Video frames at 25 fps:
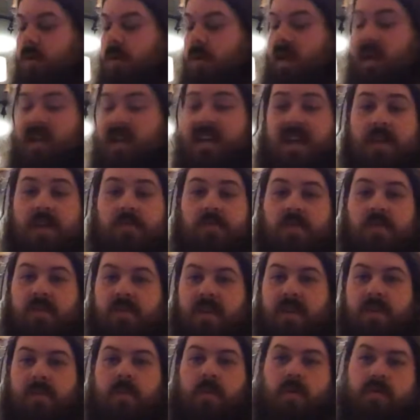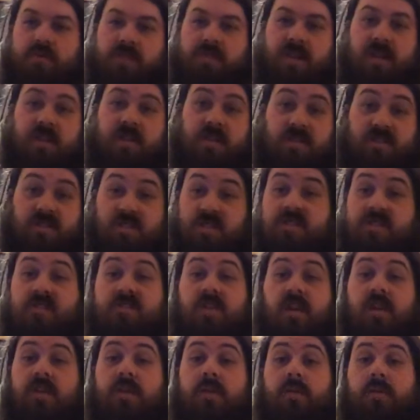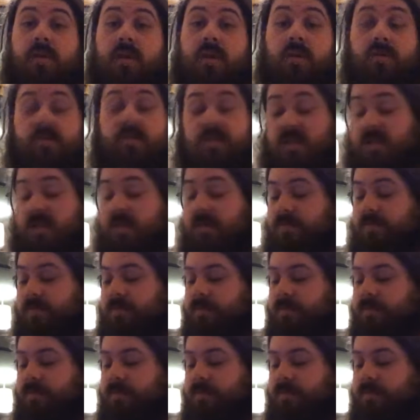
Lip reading: and get rid of that pot altogether, because I don't use it.